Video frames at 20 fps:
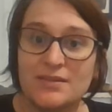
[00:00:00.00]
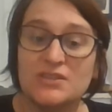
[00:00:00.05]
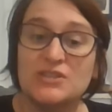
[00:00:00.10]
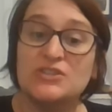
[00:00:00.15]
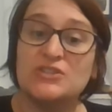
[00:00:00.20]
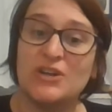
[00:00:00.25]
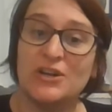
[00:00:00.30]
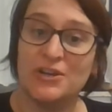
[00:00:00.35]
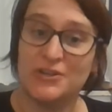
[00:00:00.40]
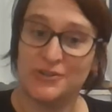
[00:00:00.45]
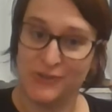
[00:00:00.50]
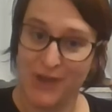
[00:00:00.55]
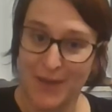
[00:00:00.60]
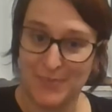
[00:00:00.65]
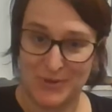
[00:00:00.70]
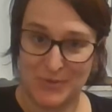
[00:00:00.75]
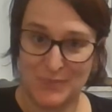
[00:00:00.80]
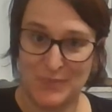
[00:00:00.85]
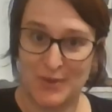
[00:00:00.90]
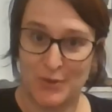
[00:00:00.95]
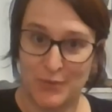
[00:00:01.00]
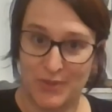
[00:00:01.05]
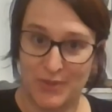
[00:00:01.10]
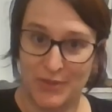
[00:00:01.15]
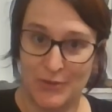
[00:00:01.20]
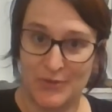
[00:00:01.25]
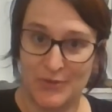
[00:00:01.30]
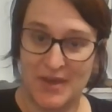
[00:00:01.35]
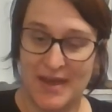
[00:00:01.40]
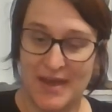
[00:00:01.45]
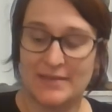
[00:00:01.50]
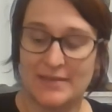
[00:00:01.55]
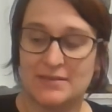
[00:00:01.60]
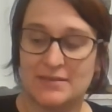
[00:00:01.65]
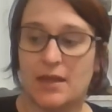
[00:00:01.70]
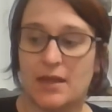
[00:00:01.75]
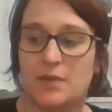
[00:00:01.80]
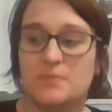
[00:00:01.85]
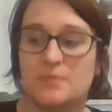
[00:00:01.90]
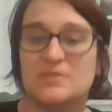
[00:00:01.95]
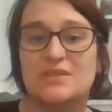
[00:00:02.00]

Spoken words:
start a chapter book with you guys.